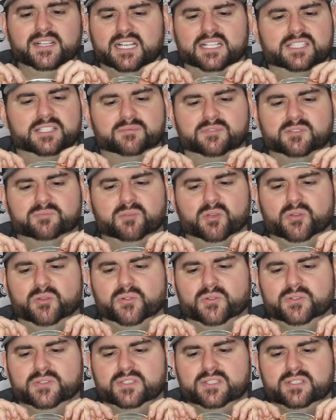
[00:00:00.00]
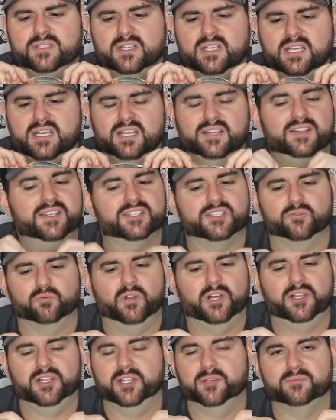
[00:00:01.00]
Got some spoons. This is
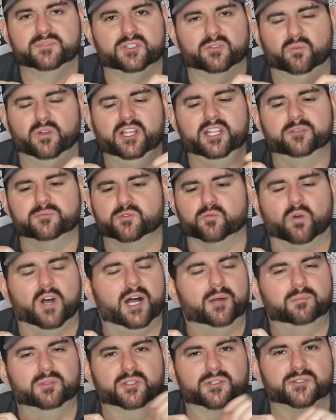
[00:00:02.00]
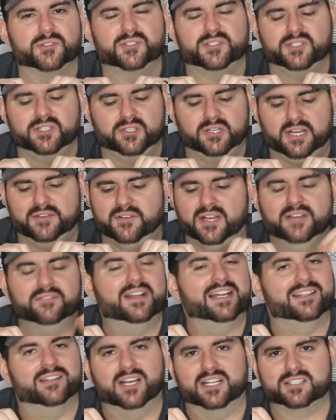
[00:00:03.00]
Williams. The Williams wobblers, I've
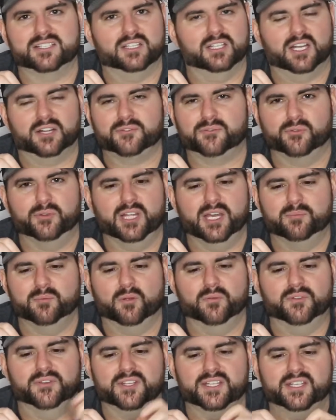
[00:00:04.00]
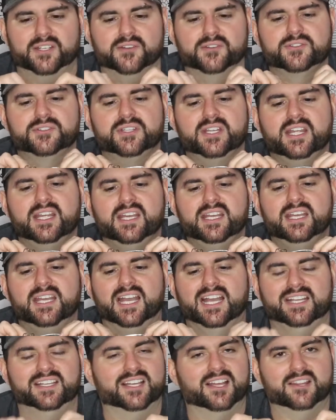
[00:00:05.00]
had lots of luck through them over the years.
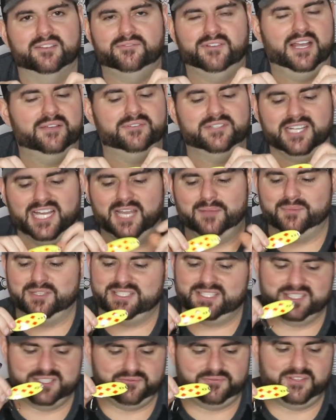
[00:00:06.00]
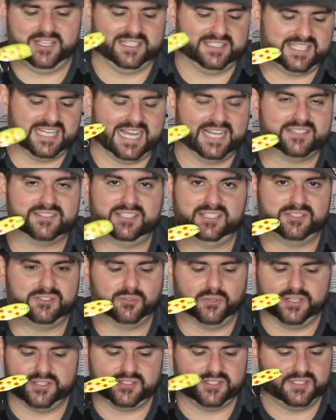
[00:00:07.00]
And the 5 of diamonds is a fantastic
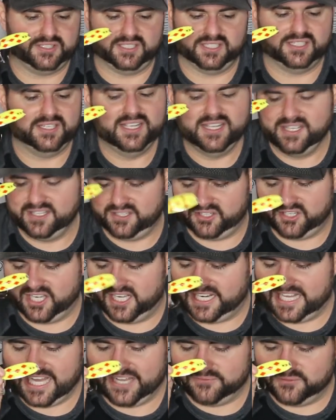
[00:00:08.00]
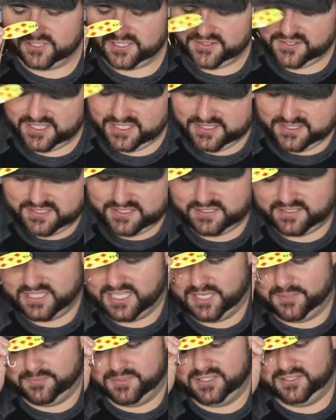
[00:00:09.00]
choice. You got to have one of these
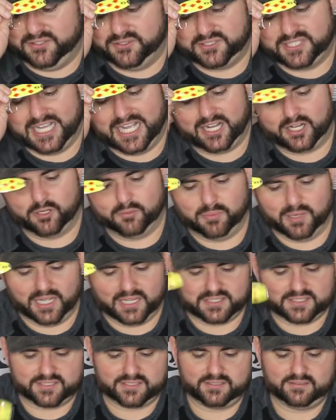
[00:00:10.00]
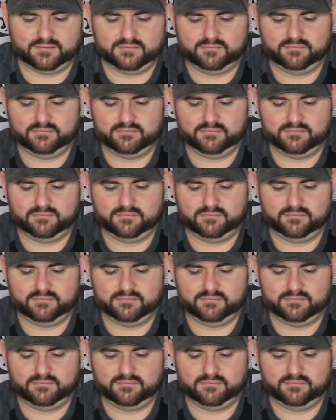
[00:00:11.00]
in your tackle box.